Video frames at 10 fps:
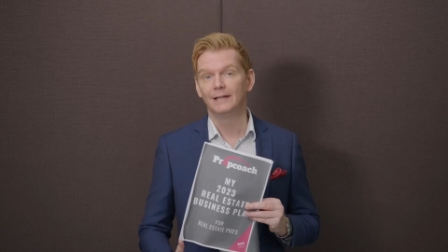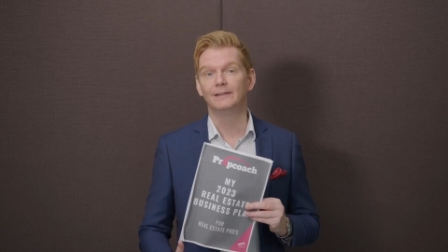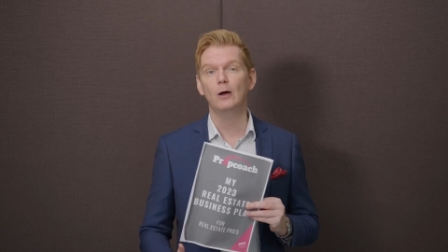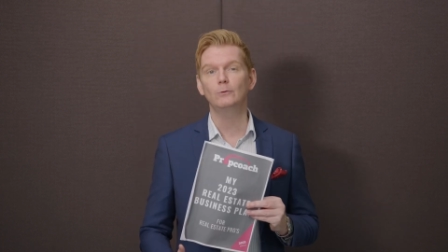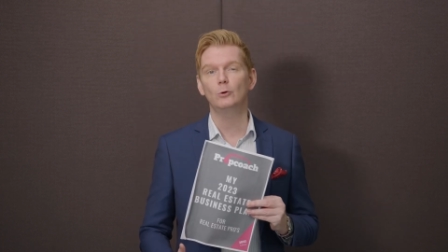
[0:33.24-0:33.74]

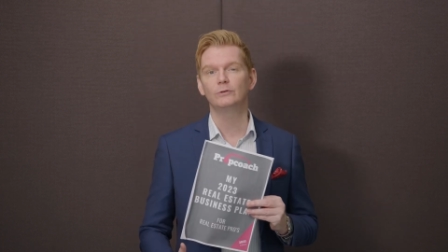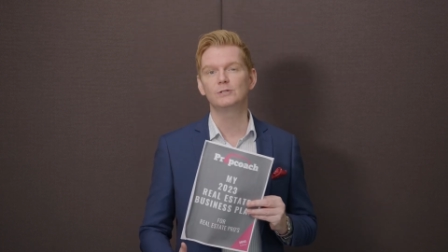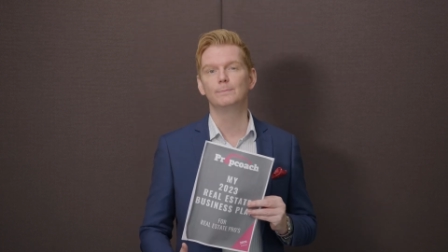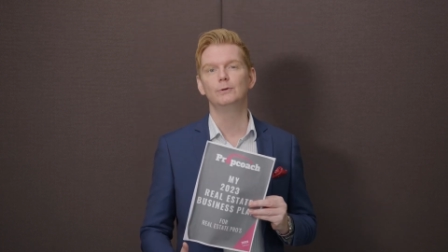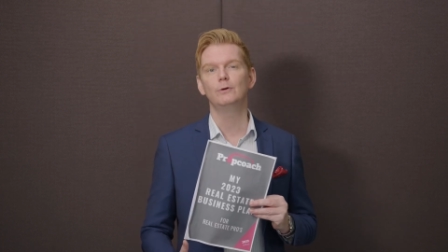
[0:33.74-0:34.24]
download this
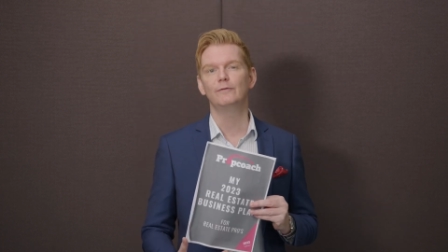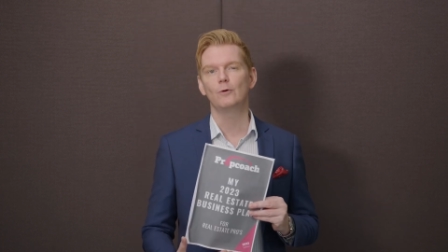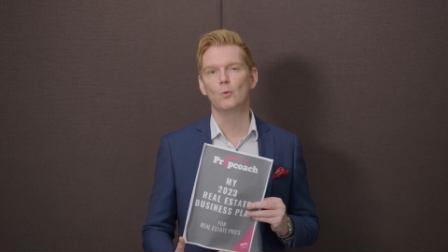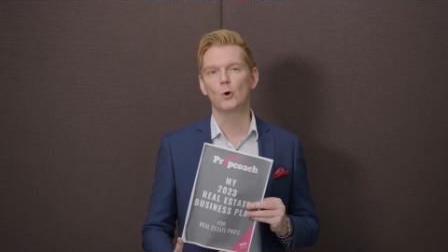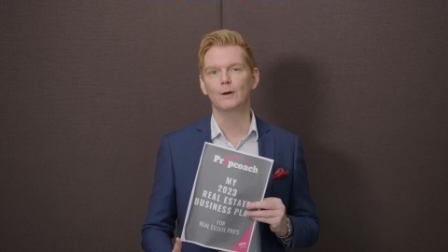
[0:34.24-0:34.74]
beautiful
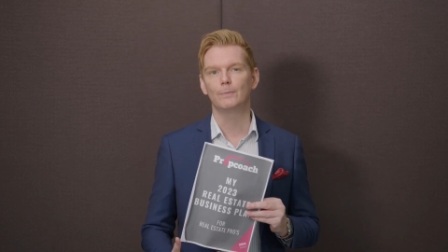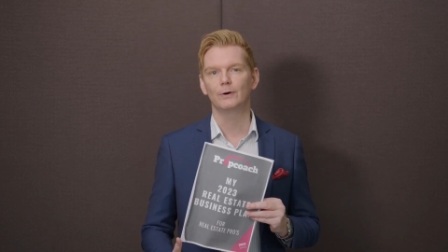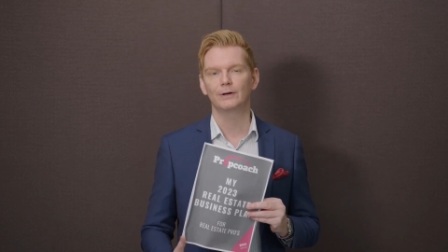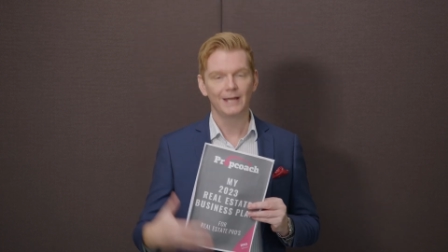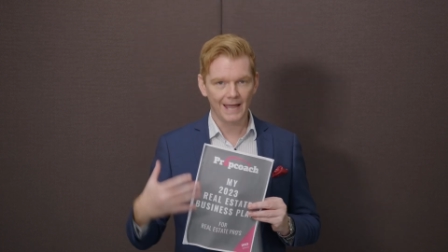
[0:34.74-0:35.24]

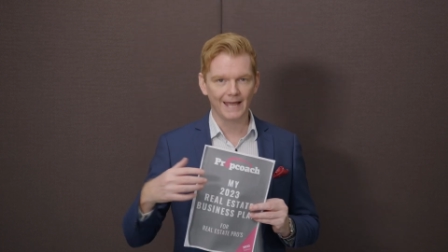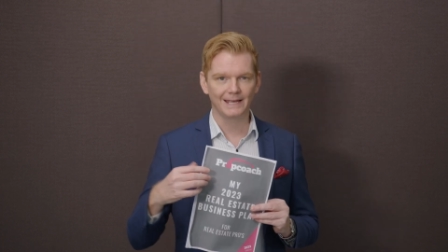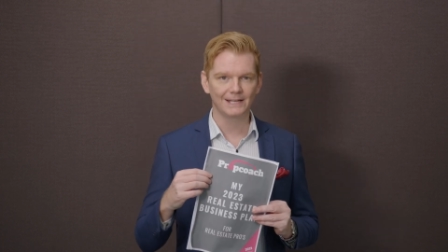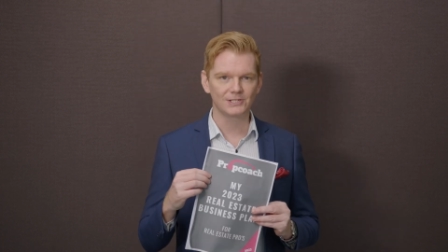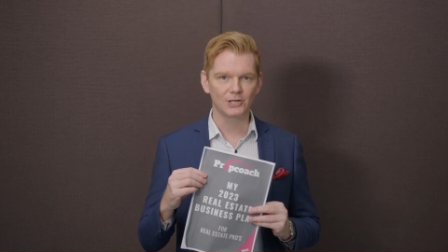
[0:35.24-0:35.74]
workbook and
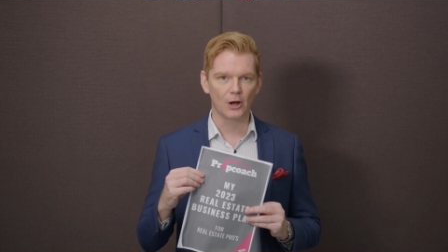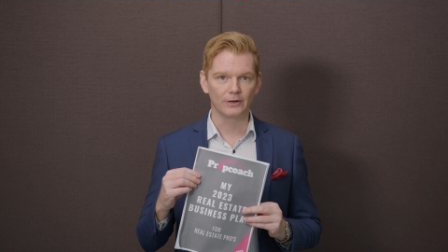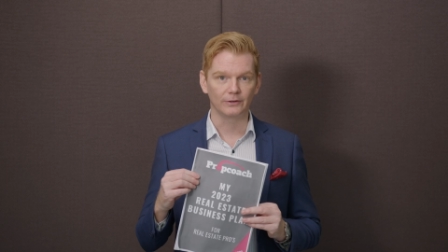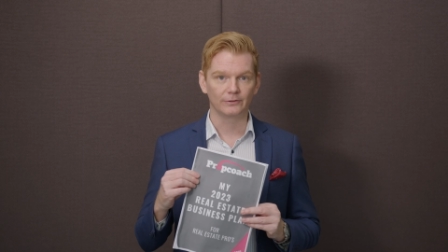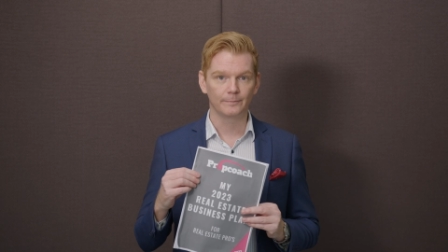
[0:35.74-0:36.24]
get
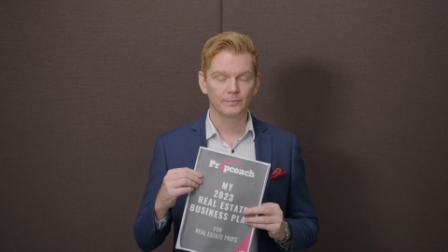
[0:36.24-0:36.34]
started.